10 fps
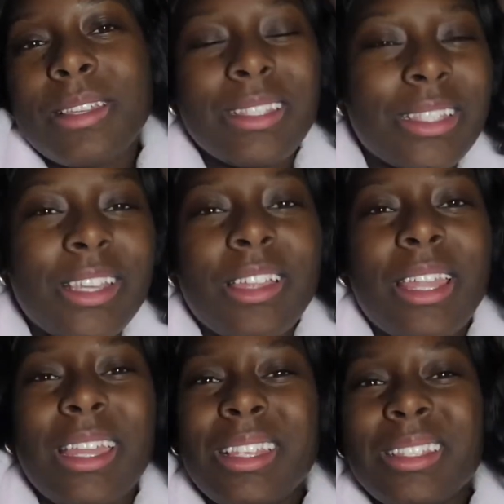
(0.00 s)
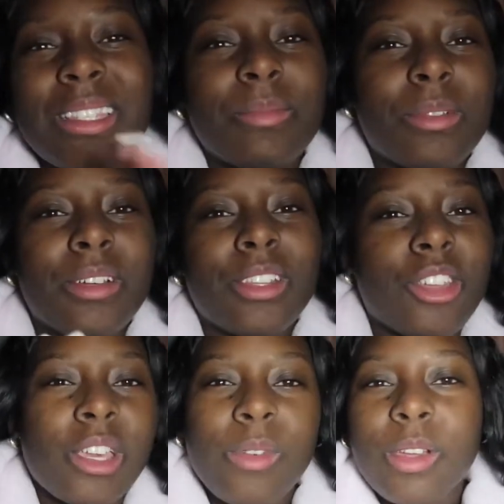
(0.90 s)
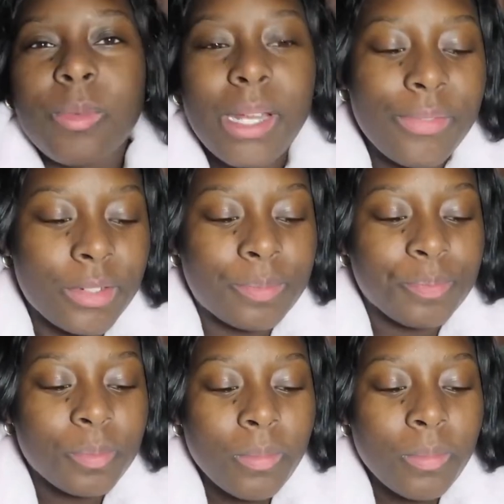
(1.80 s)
It's still late December, early January, whatever.